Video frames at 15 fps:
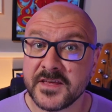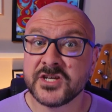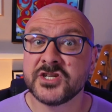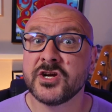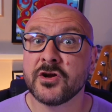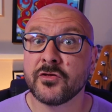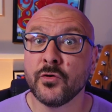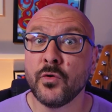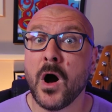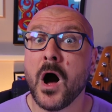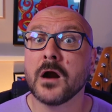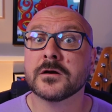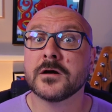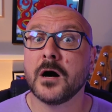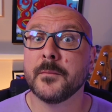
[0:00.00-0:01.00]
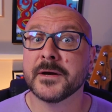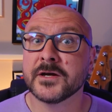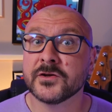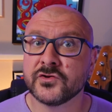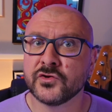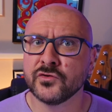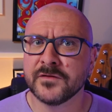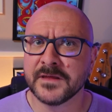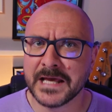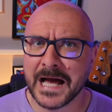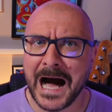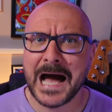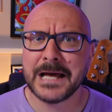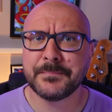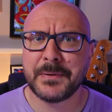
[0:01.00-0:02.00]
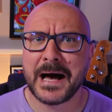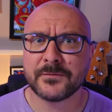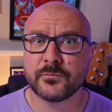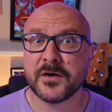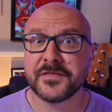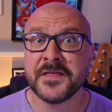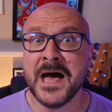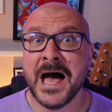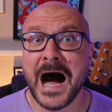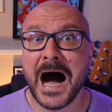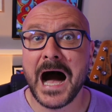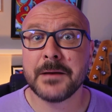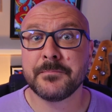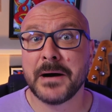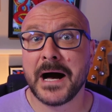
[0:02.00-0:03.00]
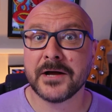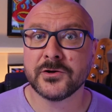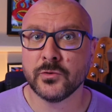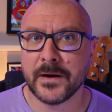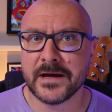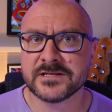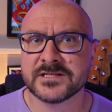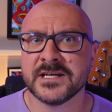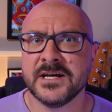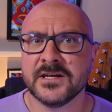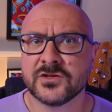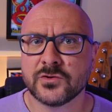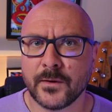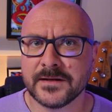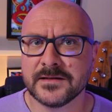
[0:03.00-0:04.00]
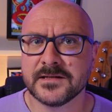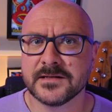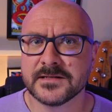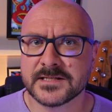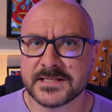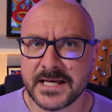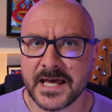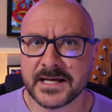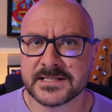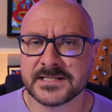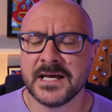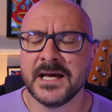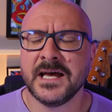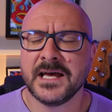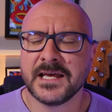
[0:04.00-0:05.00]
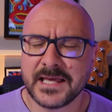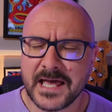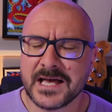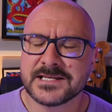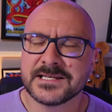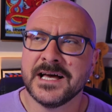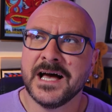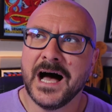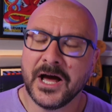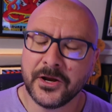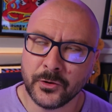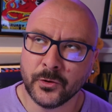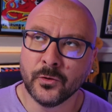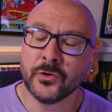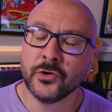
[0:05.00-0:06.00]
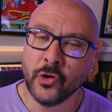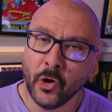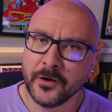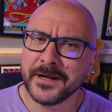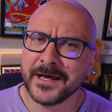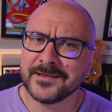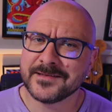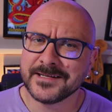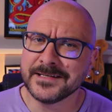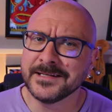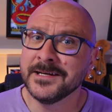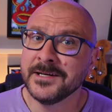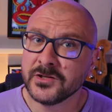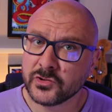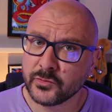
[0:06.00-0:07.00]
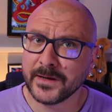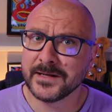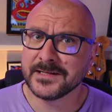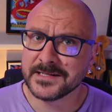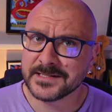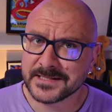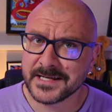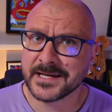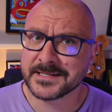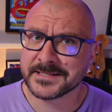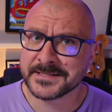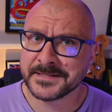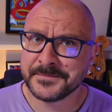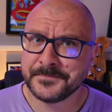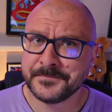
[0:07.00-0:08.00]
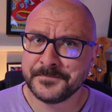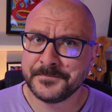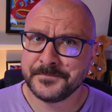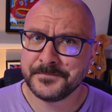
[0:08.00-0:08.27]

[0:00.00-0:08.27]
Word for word: this year, though, are coming to the iPad with iPadOS 26. Yes, I know, not 19, 26.